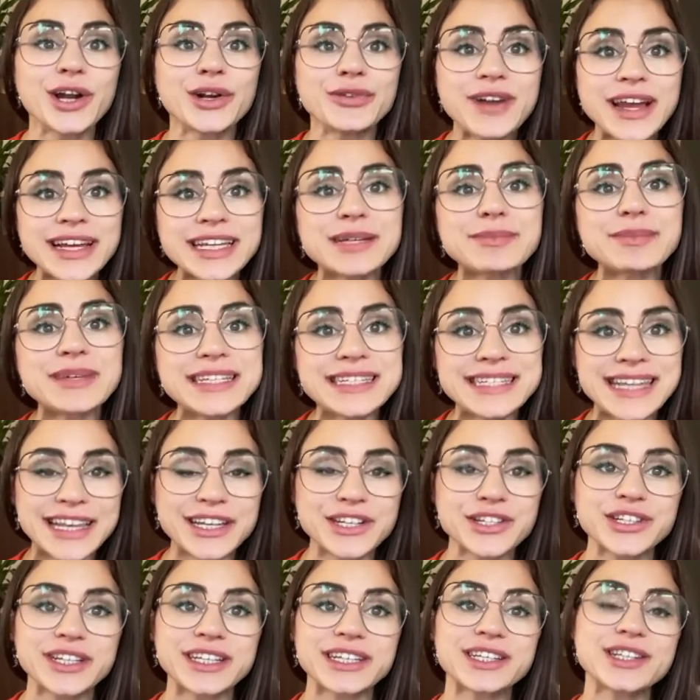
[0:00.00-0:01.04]

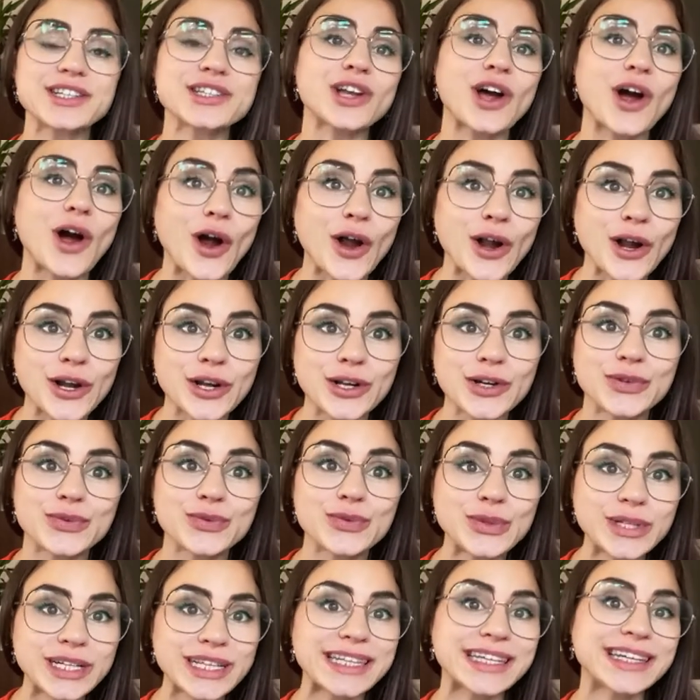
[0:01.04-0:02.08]
Recommendations are
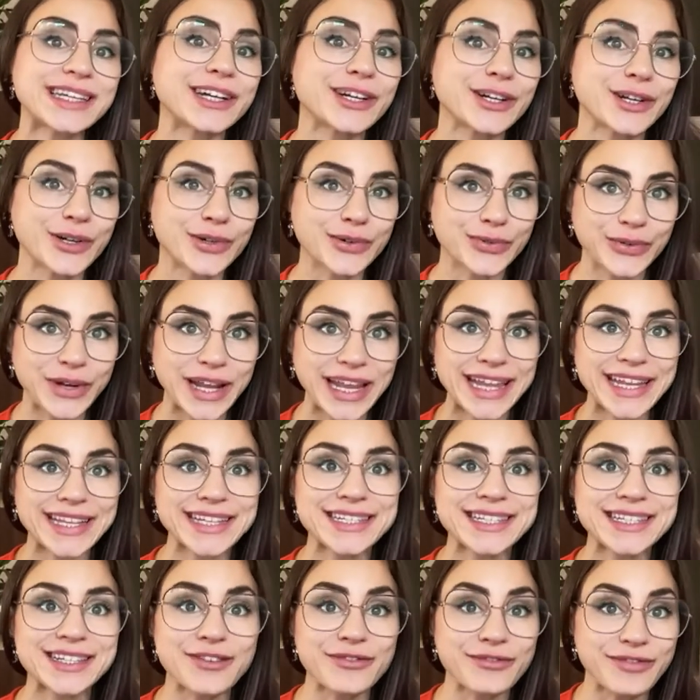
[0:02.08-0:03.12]
really a
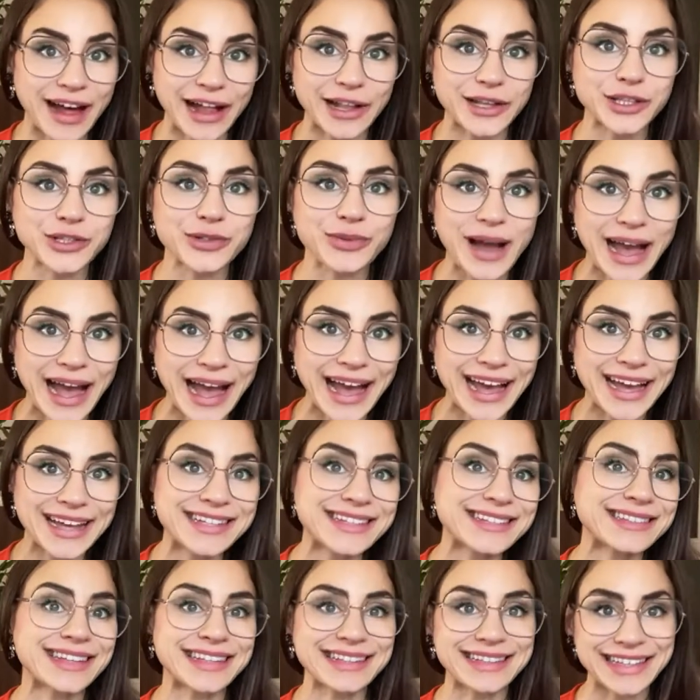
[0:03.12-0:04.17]
great value add
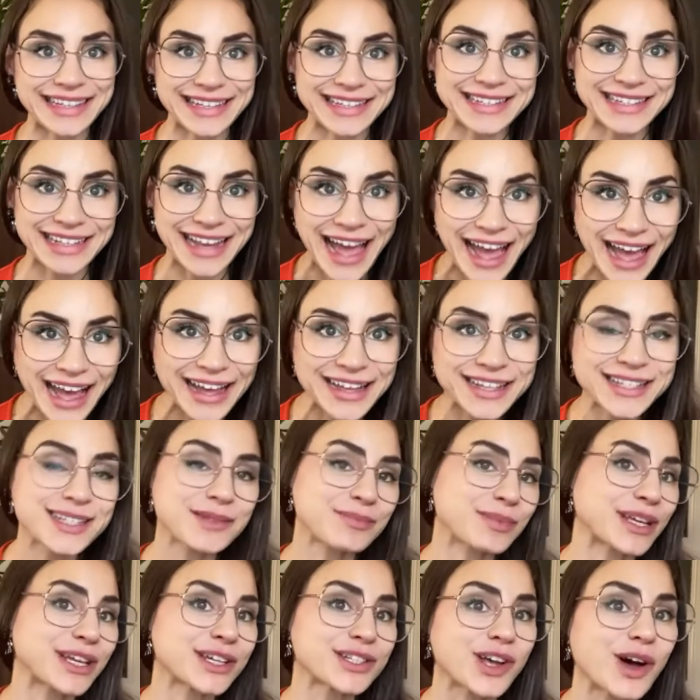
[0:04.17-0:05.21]
that LinkedIn has,
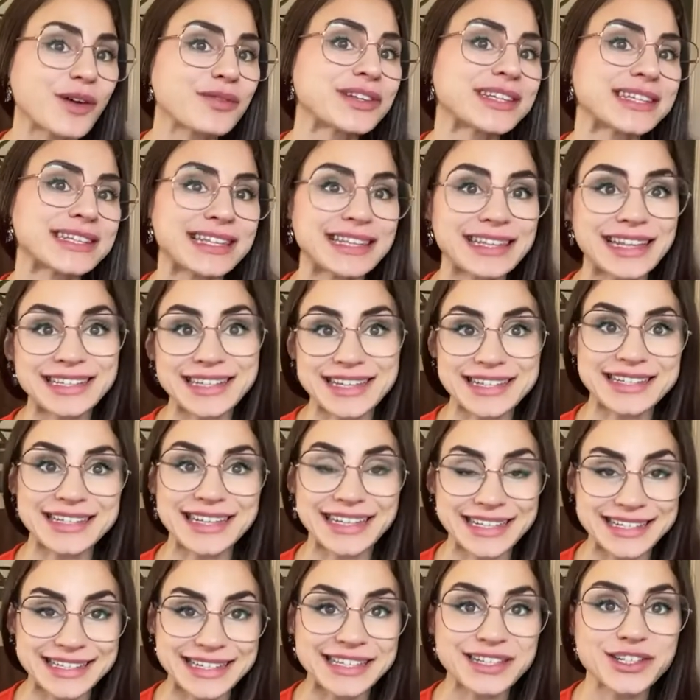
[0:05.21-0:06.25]
because obviously that doesn't
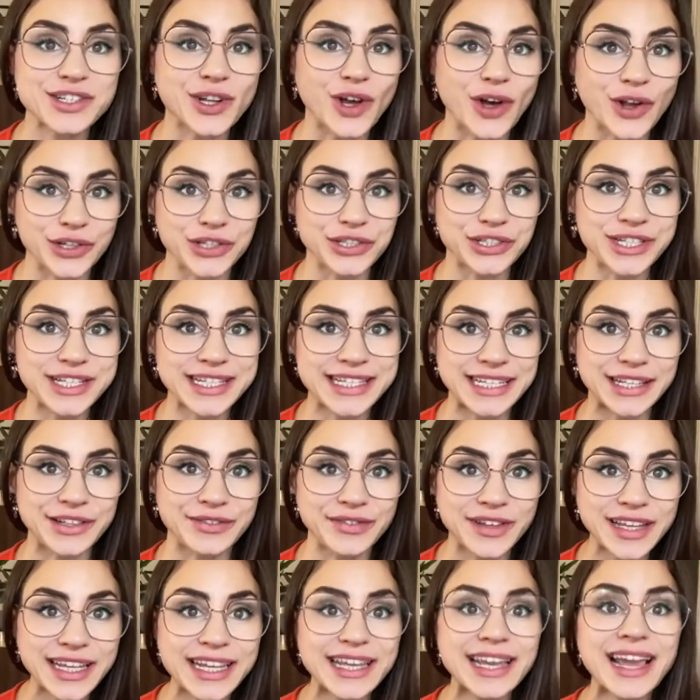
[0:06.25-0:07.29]
exist on your
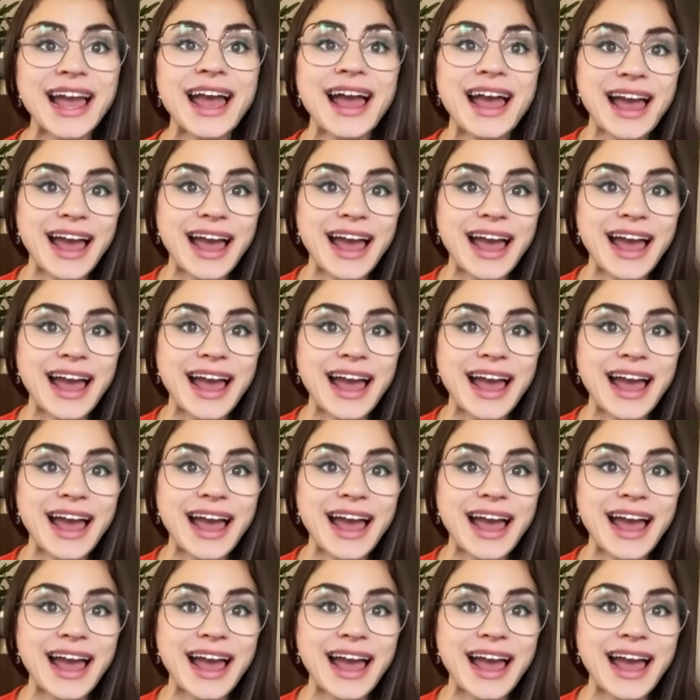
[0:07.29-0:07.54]
CV.